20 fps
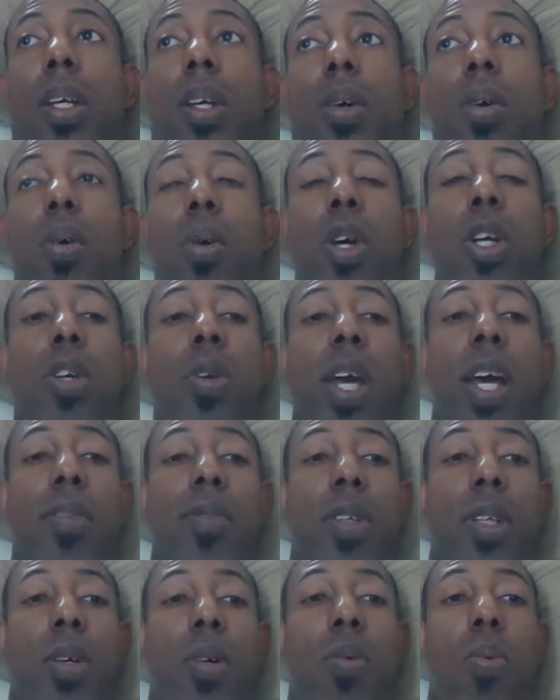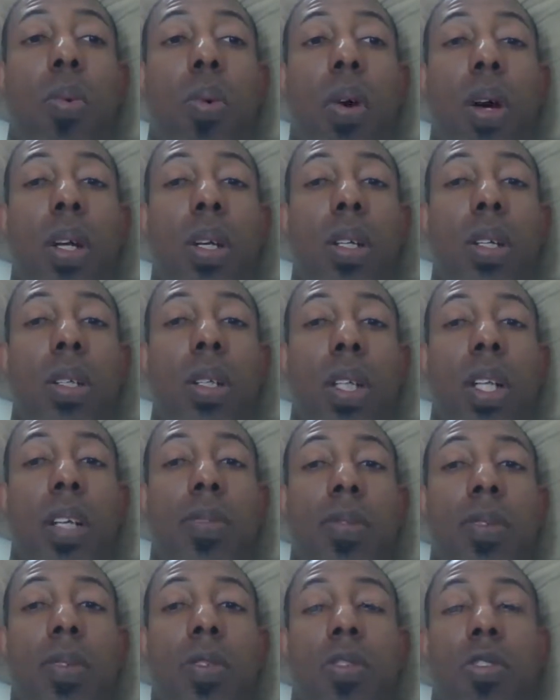or you have low water
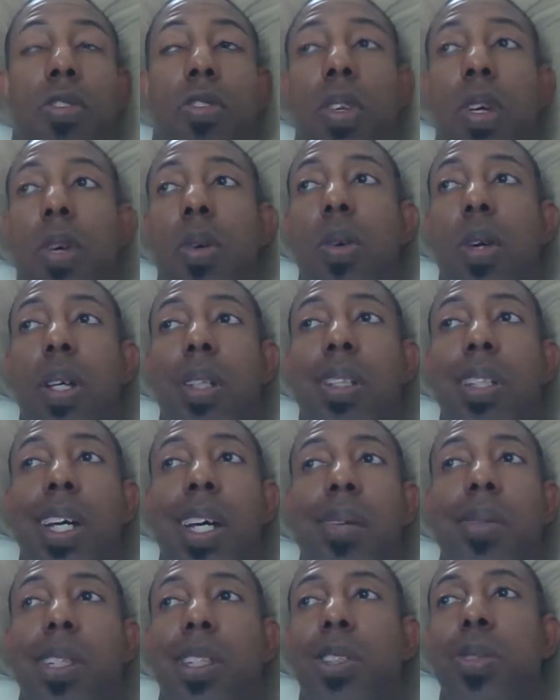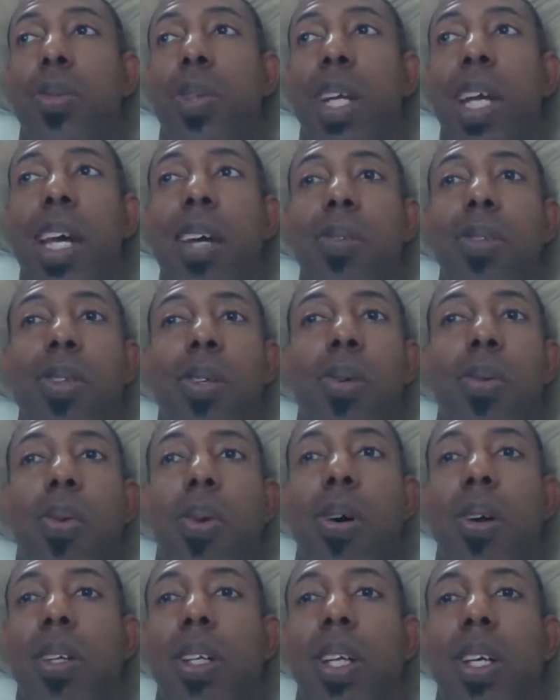levels. So a time that you would have low
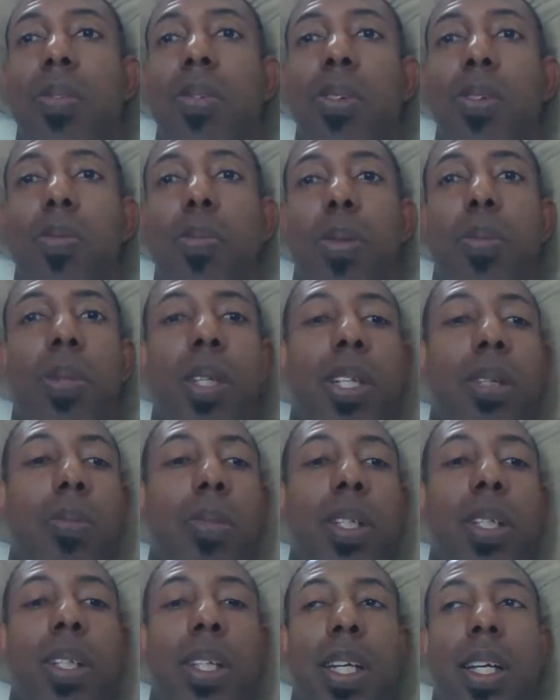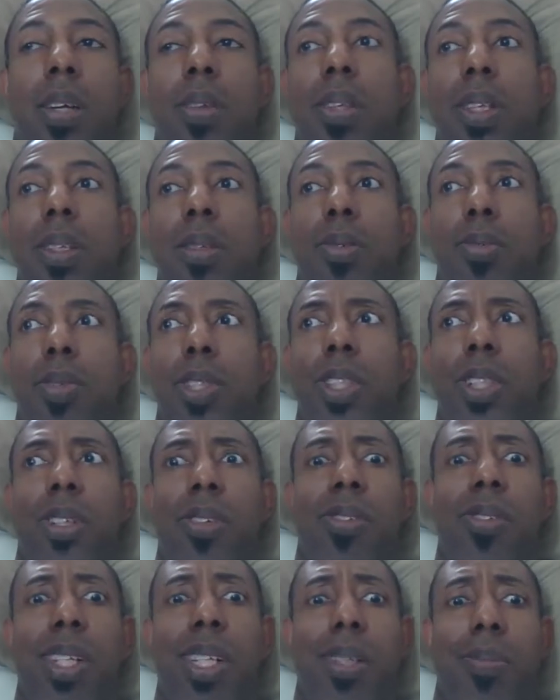water levels but be completely healthy is when you're
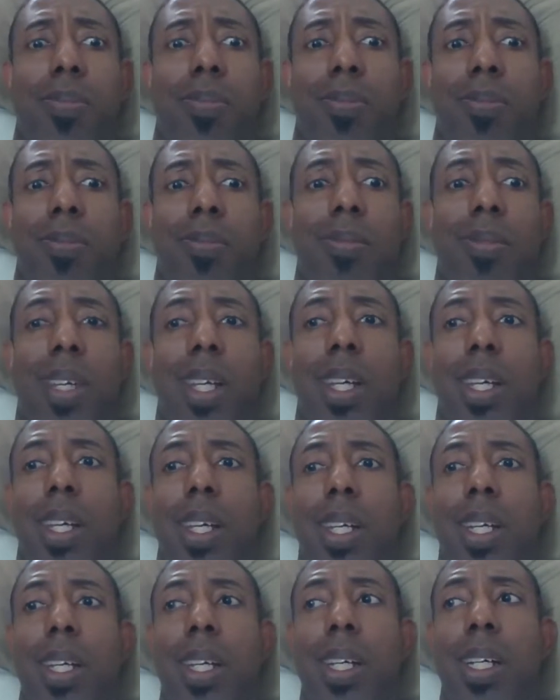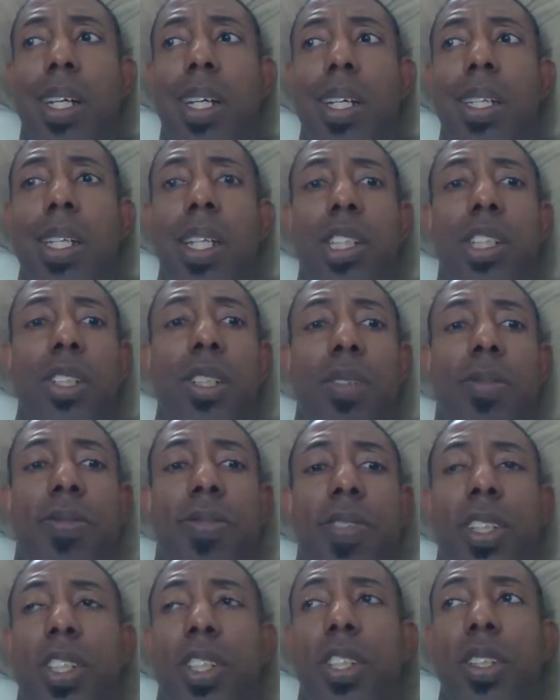asleep. Unless you're a
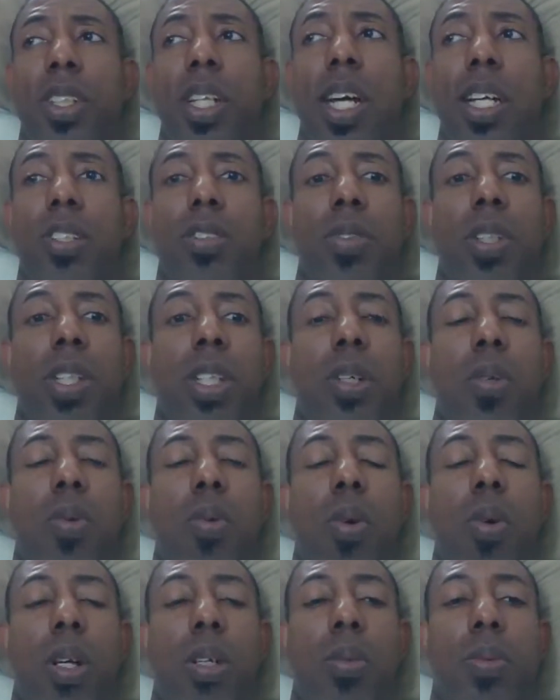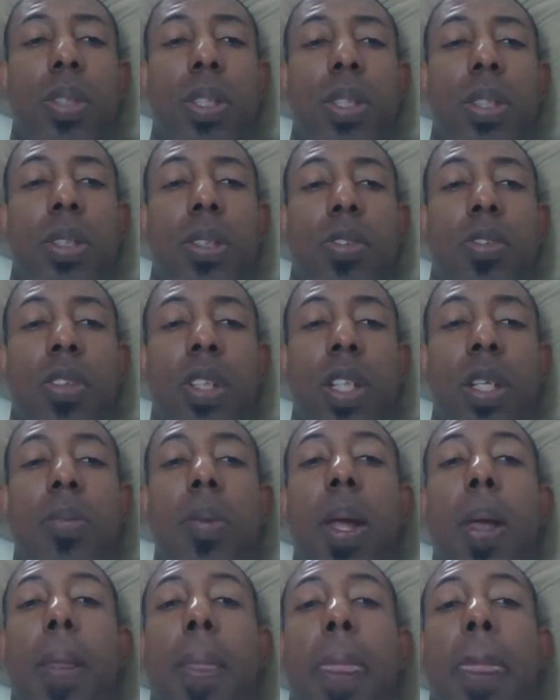fish, you're not drinking water when you're asleep.
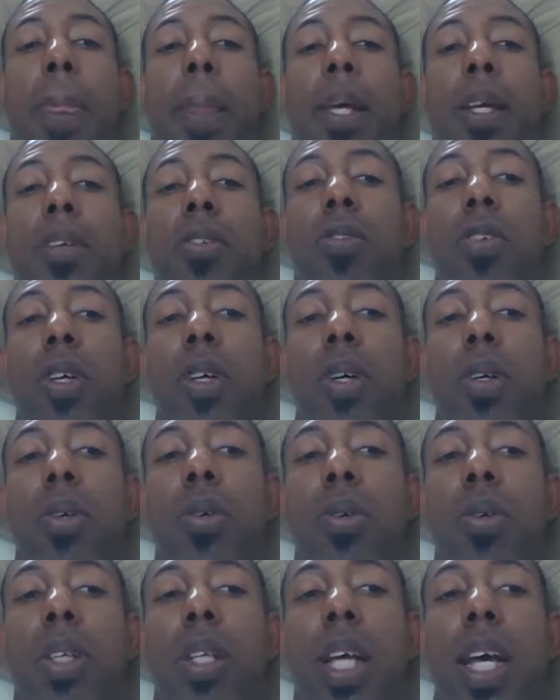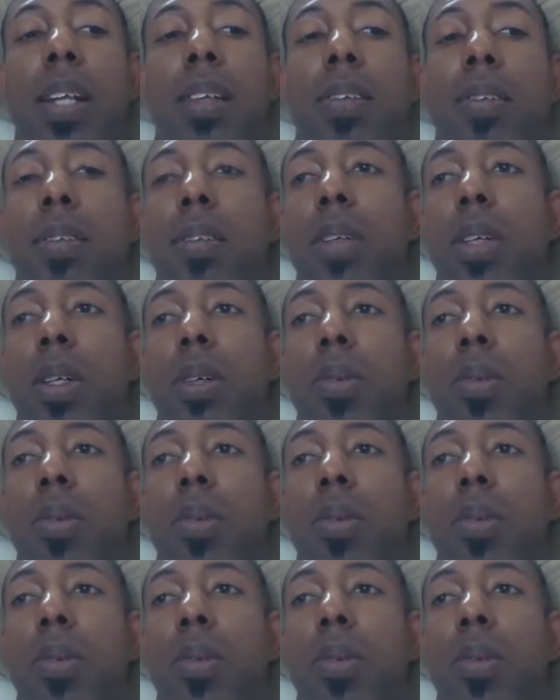So that's,